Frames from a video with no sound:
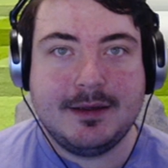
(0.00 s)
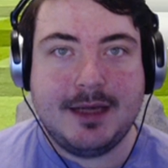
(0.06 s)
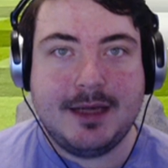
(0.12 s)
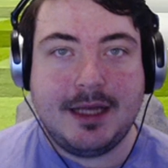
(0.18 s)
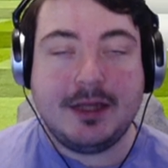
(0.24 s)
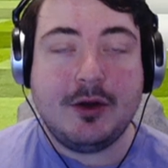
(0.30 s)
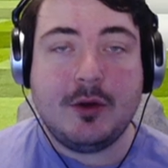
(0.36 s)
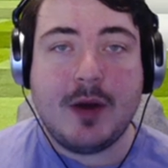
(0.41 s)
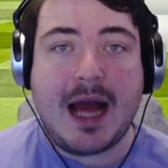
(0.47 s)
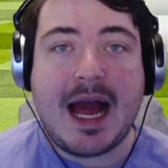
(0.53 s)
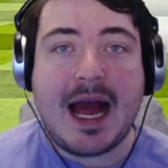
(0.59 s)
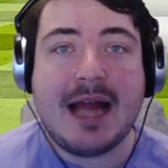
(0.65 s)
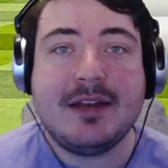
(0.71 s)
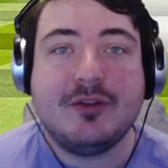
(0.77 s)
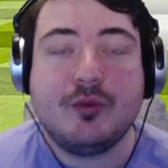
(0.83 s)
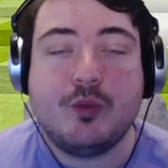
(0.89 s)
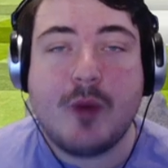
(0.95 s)
Hello
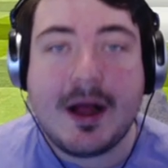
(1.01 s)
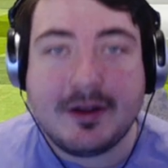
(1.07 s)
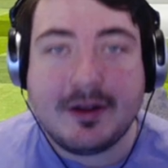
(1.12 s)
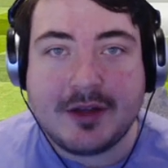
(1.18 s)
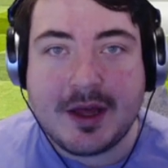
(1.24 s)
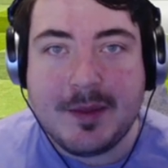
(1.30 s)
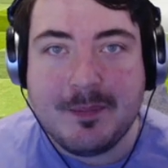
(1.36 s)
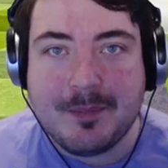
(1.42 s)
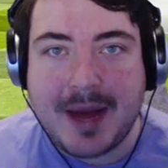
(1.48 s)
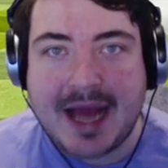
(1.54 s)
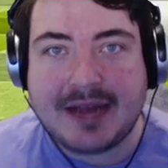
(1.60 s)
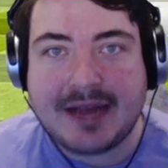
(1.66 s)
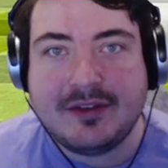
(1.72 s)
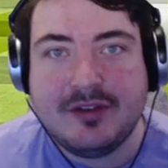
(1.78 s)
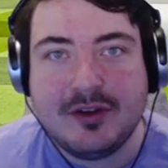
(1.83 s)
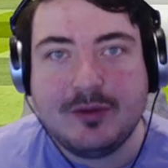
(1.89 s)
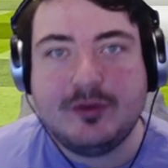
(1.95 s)
and welcome
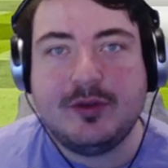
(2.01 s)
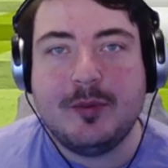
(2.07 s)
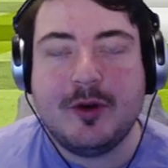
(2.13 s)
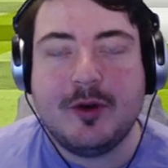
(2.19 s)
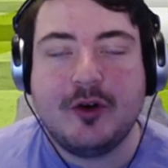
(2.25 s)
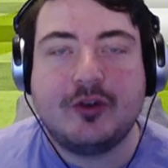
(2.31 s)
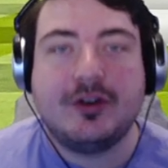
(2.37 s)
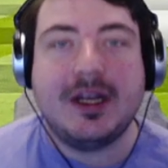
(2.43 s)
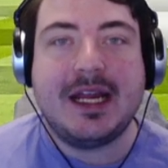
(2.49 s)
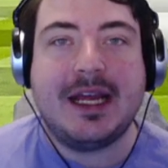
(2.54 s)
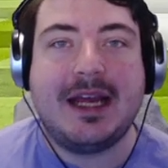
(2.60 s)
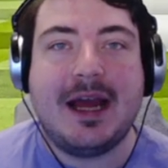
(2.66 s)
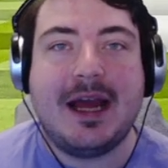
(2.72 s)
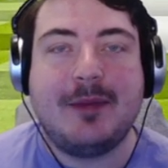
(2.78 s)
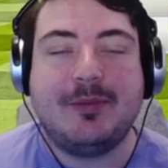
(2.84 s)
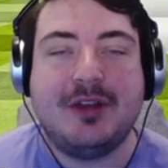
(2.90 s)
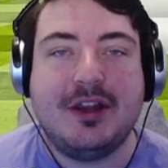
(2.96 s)
back to some more Cricket
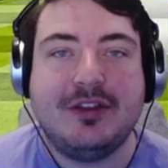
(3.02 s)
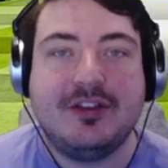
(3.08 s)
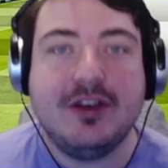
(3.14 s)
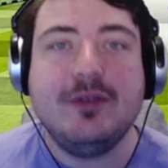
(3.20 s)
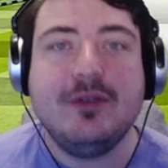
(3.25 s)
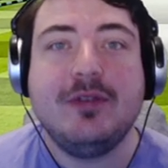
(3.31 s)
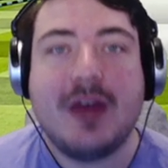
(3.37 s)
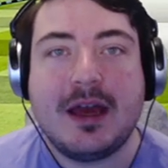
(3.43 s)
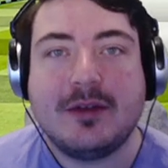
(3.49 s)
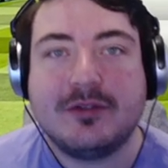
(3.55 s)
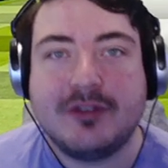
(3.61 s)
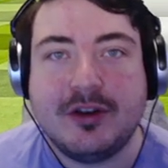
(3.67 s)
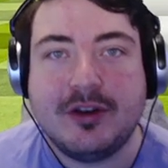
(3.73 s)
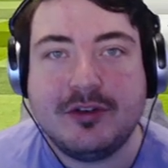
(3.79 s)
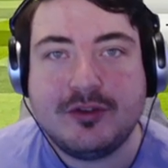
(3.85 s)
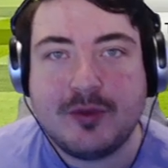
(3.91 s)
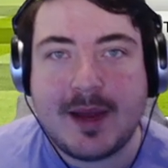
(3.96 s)
Captain
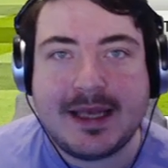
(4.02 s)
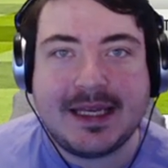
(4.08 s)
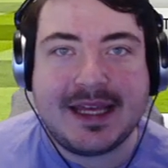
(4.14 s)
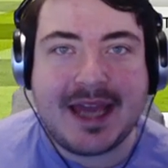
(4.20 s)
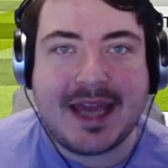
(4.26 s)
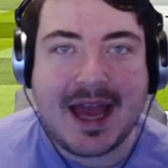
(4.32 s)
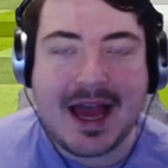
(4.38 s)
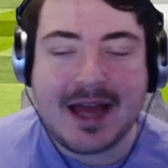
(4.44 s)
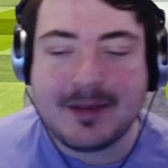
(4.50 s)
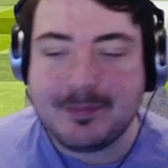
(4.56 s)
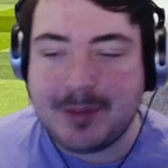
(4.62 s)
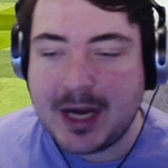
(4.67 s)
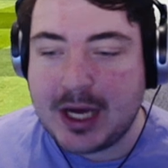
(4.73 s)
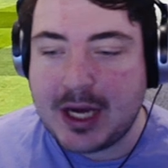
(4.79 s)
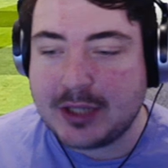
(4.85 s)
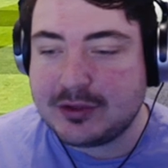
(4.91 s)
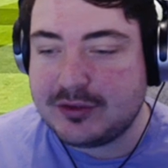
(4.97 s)
2020 and
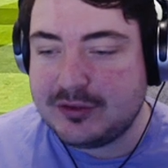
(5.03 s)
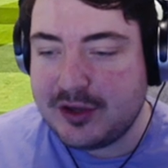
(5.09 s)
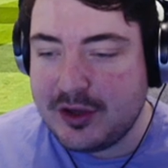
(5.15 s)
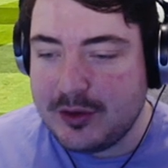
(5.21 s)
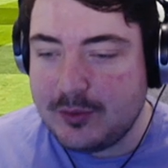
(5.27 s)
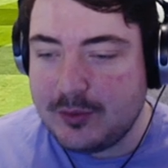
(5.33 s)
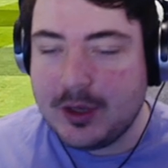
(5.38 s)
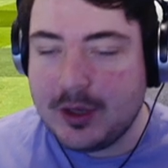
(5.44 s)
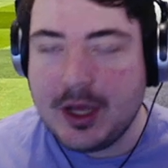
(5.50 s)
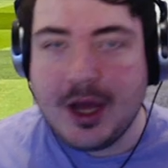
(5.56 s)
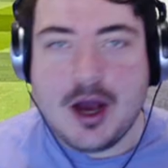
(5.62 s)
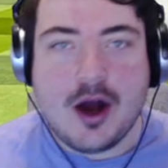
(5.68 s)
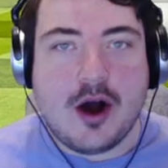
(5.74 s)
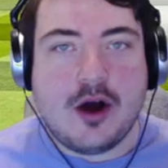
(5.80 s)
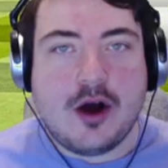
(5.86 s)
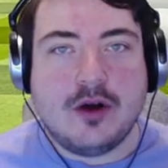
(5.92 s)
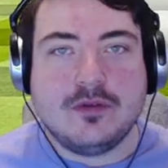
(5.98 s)
part 2
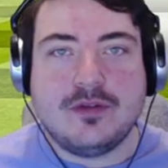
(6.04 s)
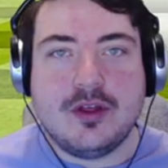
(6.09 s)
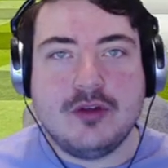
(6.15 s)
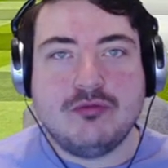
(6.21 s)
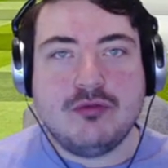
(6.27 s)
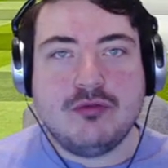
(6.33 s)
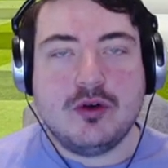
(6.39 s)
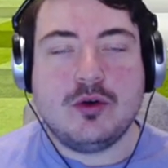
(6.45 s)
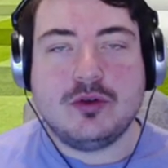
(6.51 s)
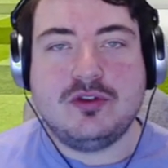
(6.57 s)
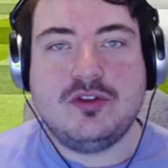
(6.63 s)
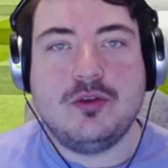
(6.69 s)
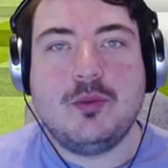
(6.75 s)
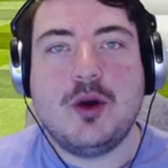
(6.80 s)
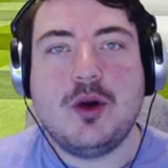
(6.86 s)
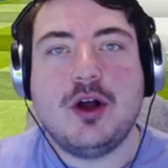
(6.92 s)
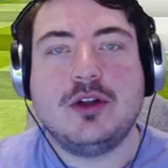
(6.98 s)
of the Road to
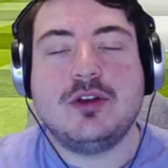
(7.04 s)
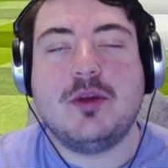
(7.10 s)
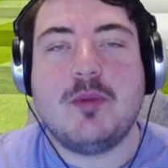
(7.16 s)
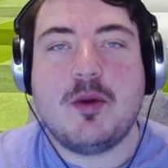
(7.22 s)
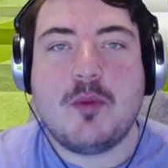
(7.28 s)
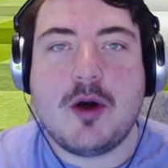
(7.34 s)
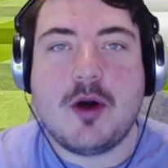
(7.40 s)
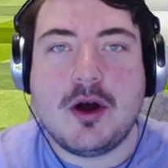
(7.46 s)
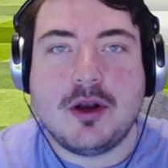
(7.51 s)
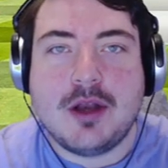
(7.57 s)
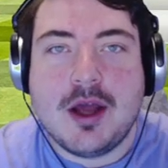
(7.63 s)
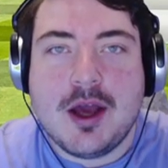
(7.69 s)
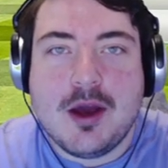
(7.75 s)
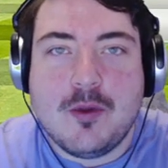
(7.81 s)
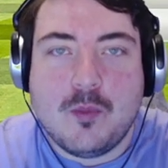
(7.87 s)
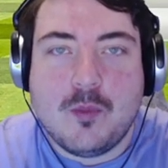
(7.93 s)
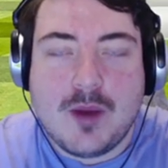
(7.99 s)
World Number 1
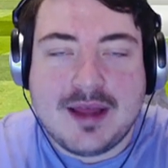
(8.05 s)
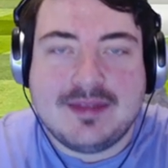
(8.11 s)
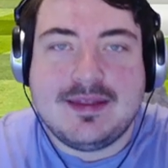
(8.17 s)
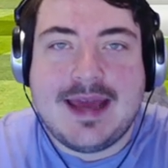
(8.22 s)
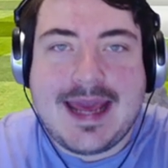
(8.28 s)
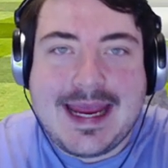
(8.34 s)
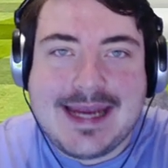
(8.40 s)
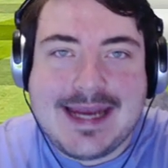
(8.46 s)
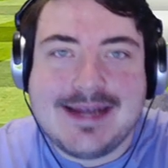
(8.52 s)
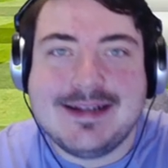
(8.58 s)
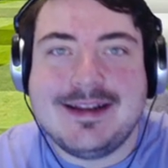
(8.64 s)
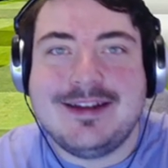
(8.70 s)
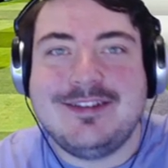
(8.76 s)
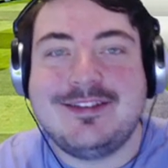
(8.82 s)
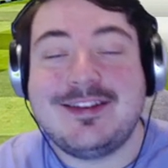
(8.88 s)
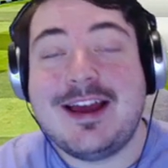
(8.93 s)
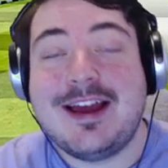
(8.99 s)
with
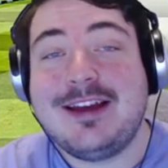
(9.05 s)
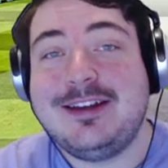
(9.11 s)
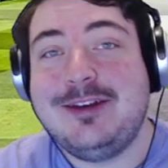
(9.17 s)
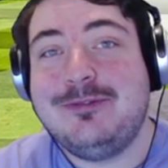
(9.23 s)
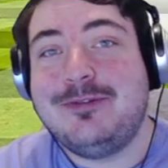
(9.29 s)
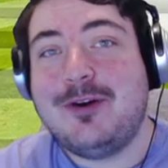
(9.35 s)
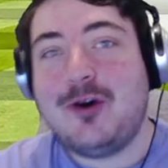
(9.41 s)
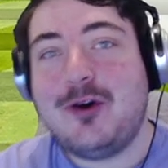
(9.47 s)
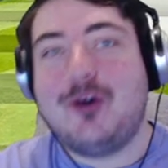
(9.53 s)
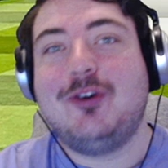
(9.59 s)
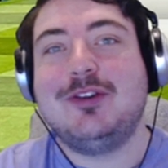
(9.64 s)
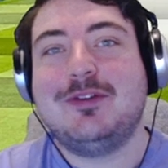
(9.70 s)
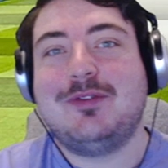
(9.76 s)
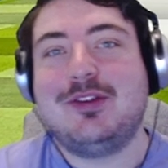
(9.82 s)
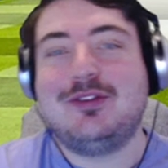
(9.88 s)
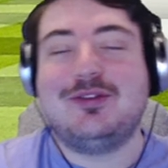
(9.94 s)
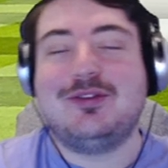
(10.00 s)
England. Thank you for all
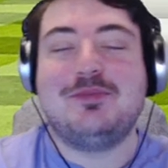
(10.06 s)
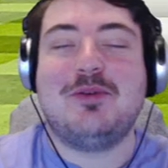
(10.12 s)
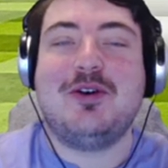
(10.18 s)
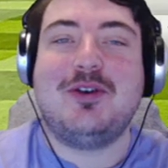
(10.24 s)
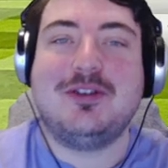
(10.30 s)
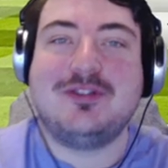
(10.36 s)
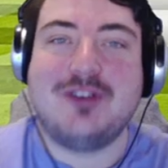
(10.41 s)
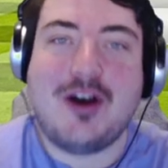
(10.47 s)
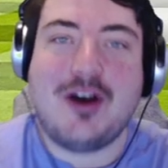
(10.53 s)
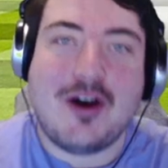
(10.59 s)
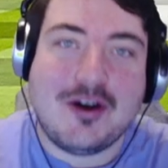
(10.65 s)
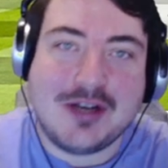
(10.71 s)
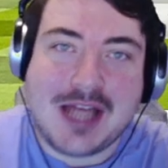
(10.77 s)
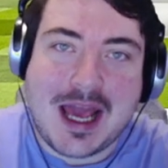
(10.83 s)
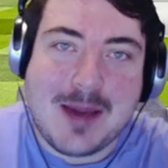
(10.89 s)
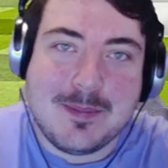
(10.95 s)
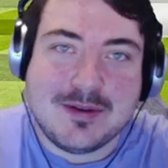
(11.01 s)
of the support
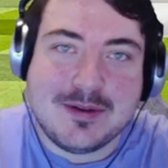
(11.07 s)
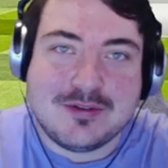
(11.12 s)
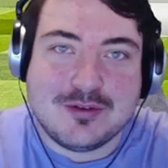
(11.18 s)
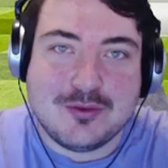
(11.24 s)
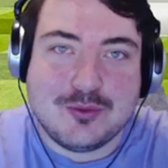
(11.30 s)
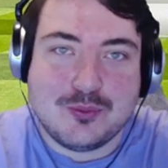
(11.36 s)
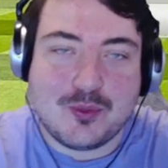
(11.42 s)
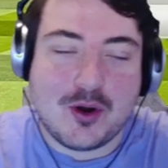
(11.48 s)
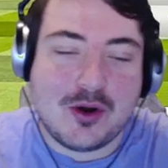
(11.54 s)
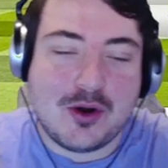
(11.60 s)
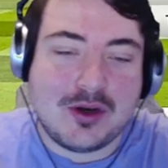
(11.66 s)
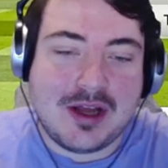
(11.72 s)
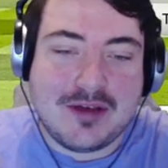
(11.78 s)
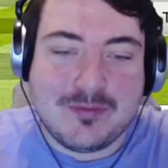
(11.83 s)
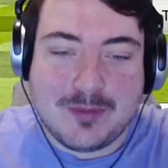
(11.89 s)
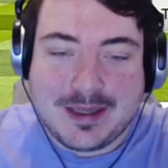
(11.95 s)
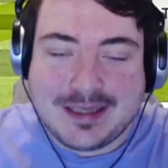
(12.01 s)
on episode 1.
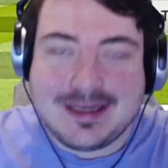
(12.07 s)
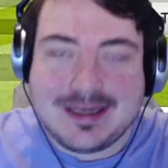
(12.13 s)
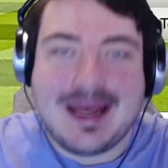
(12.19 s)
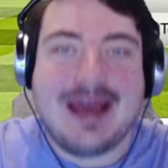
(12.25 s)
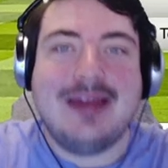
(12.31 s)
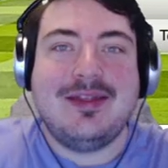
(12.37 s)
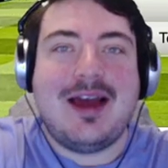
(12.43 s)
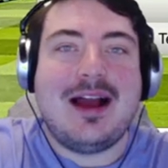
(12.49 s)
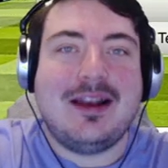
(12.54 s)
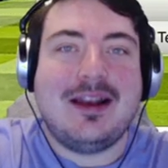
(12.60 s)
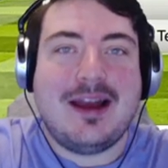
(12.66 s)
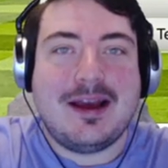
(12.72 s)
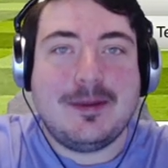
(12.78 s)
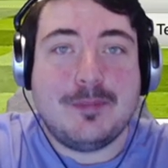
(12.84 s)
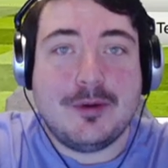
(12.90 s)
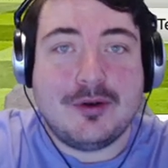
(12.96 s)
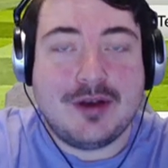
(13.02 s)
If we can hit that
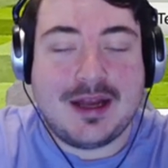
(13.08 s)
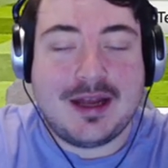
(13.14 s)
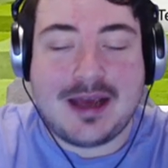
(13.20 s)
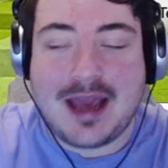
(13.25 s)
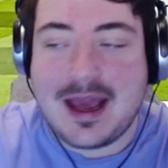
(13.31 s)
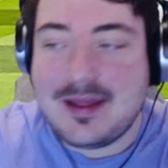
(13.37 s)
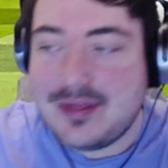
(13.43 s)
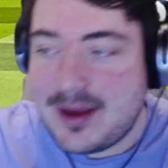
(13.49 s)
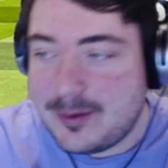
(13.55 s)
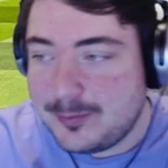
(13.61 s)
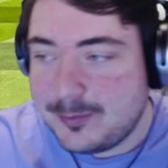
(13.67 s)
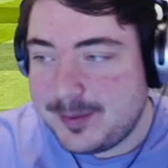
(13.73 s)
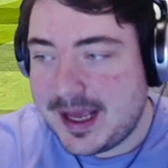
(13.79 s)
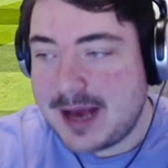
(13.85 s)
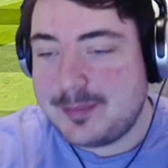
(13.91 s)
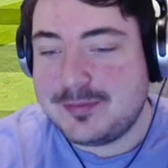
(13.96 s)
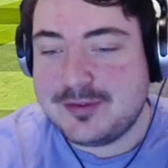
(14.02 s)
like button again, that would
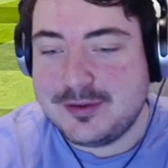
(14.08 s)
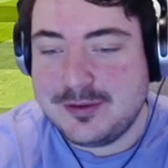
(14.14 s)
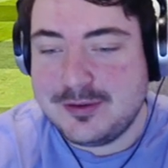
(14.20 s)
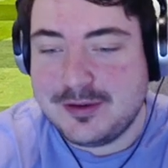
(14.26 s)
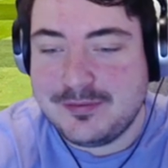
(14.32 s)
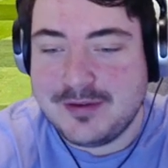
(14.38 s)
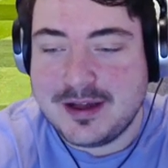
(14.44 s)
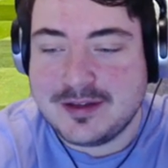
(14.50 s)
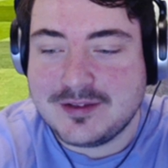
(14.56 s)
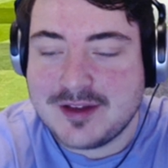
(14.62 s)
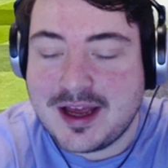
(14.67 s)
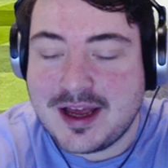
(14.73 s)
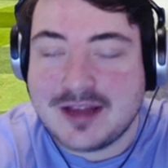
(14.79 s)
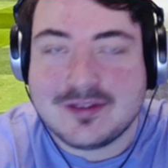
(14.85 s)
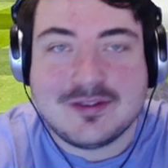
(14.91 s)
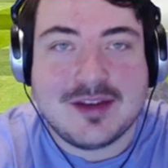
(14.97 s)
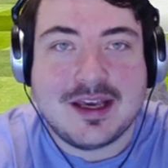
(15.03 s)
be absolutely
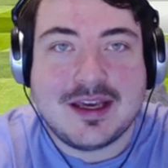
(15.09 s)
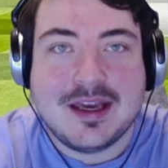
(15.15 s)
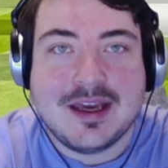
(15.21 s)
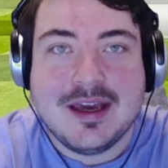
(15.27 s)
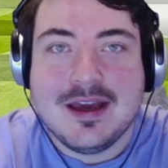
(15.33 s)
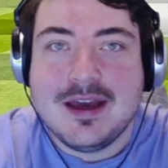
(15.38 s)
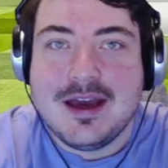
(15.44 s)
fantastic.